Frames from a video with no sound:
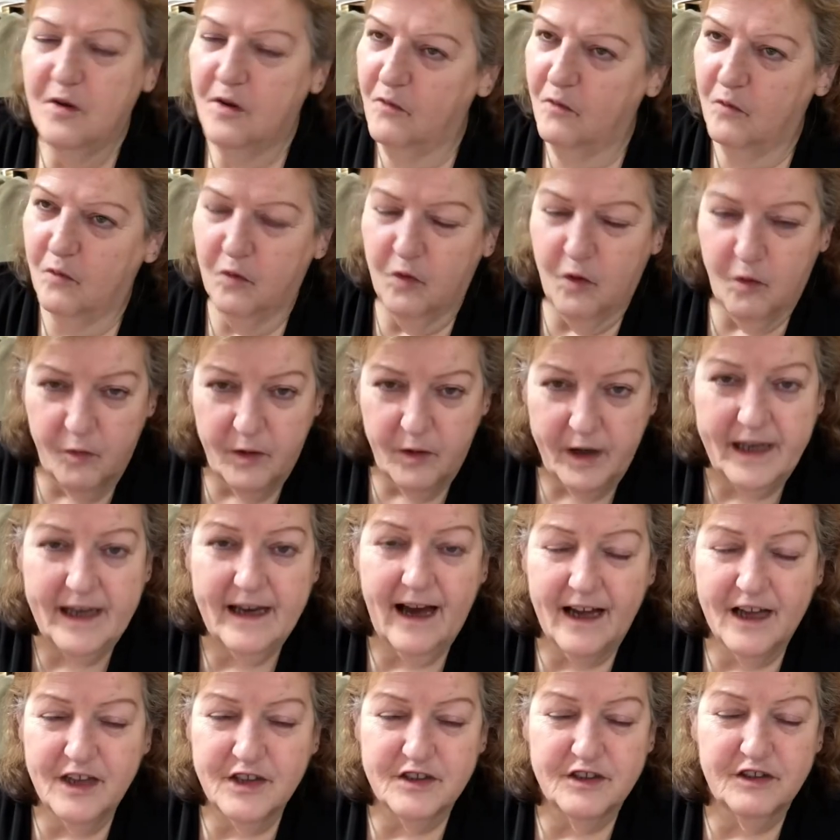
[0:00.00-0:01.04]
we
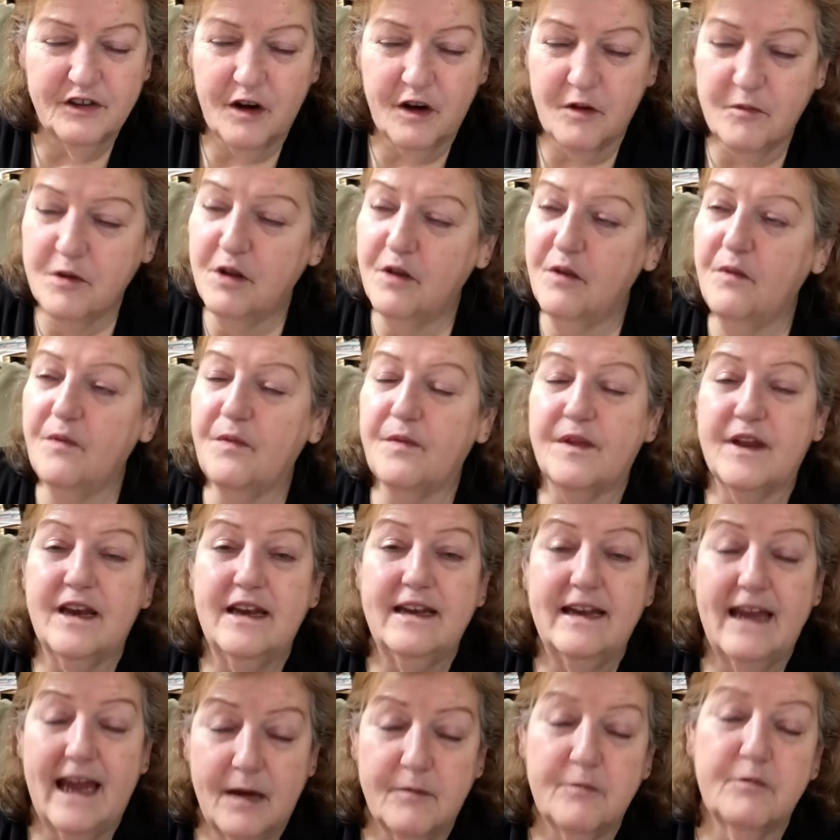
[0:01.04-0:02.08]
got in trouble, the
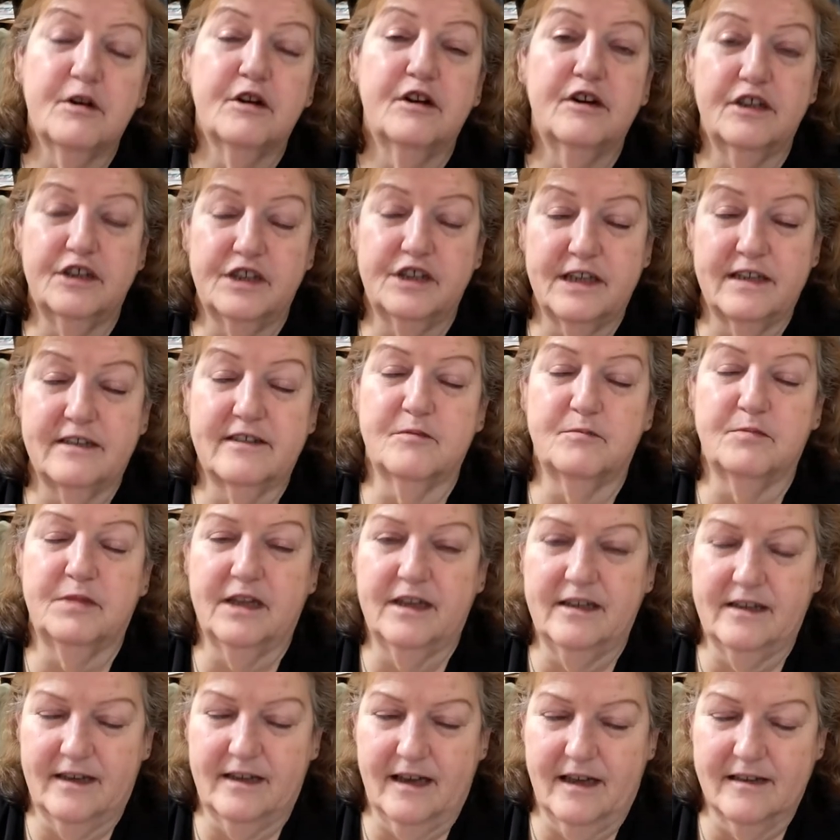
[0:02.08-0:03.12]
neighborhood
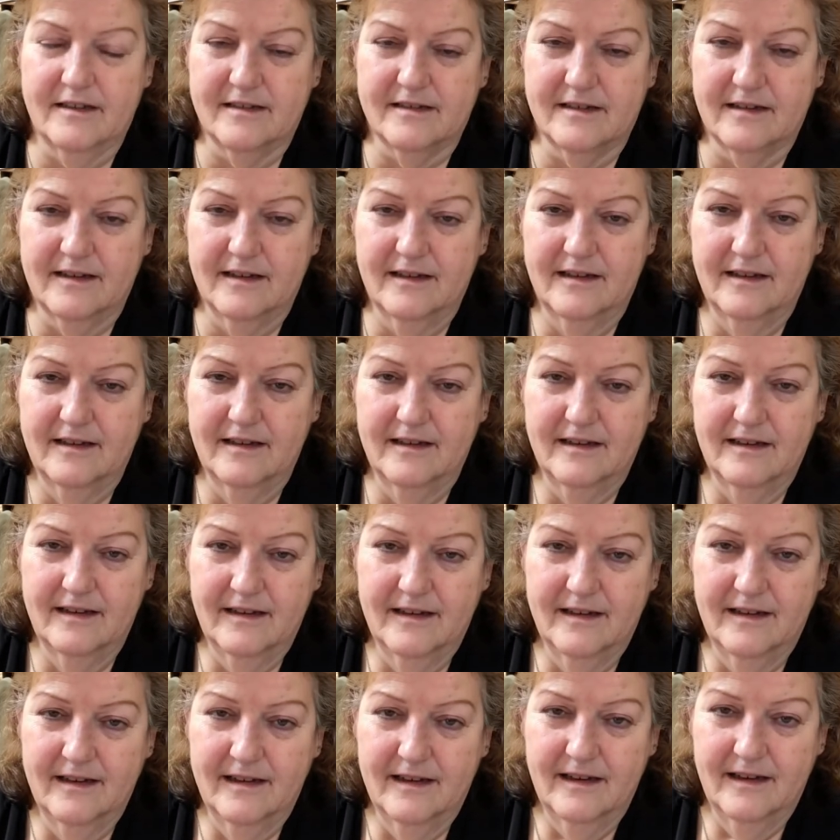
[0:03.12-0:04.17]
disciplined us.
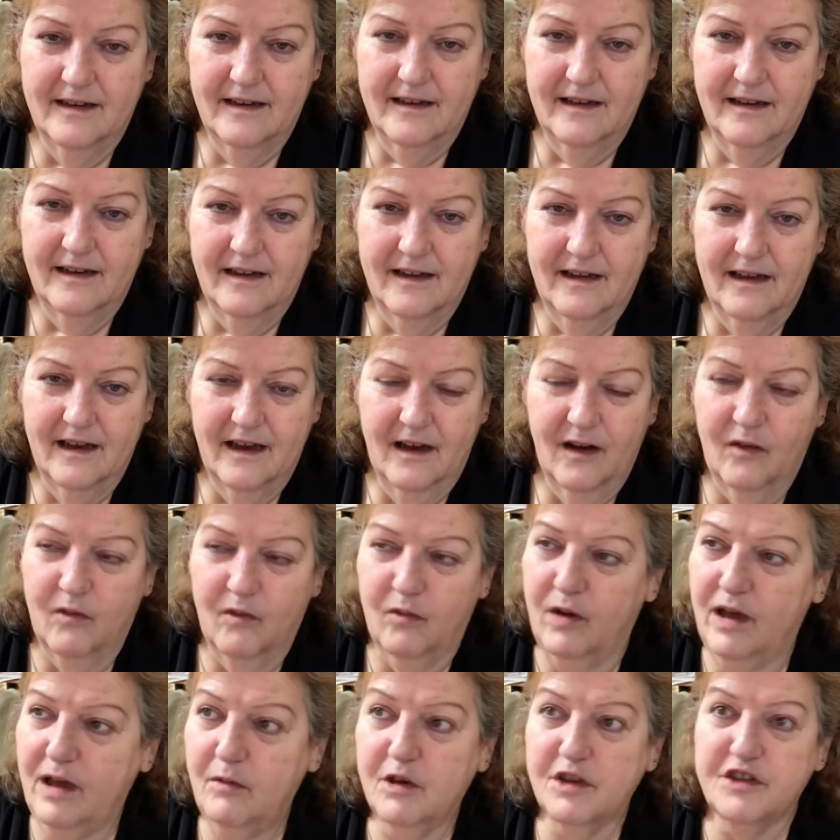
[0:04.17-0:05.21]

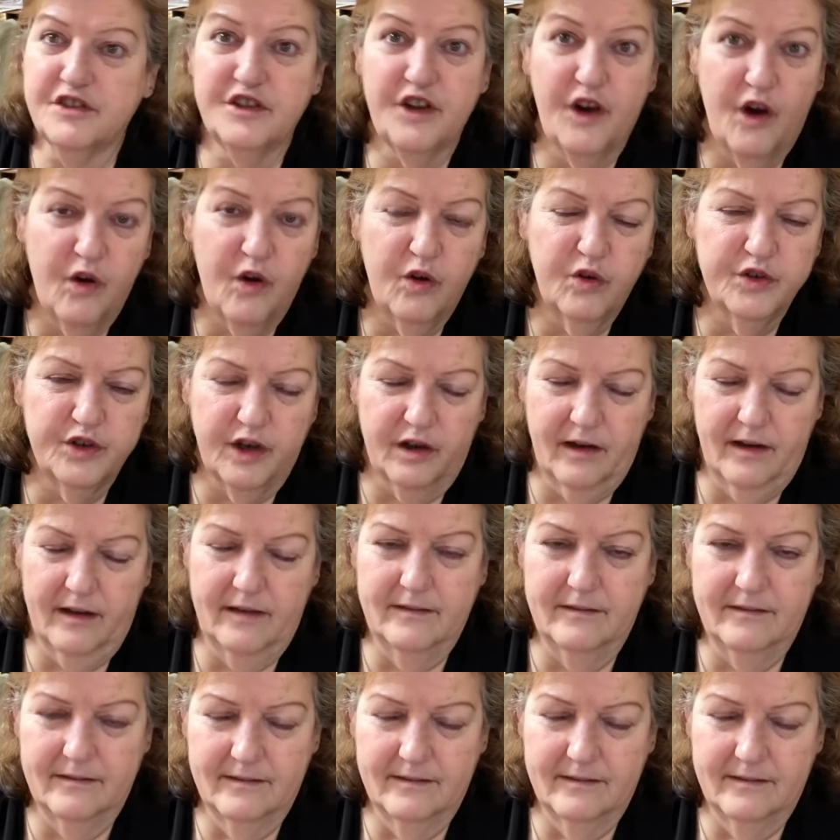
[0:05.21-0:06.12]
We were told on.